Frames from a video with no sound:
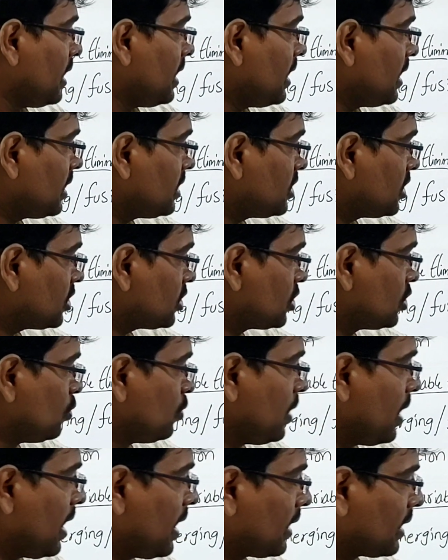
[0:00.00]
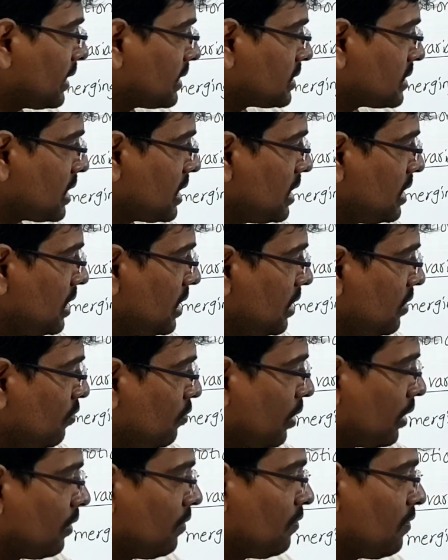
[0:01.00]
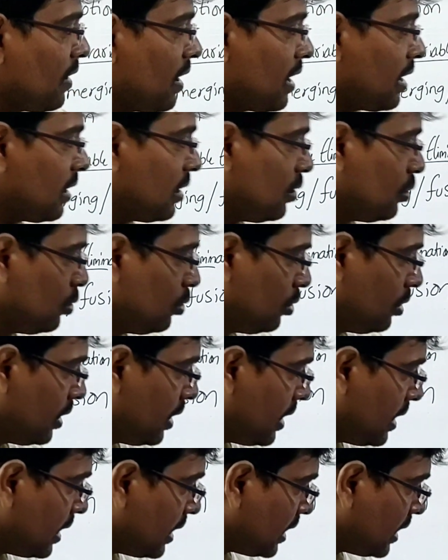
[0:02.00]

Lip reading: Here, just we are assigning one value.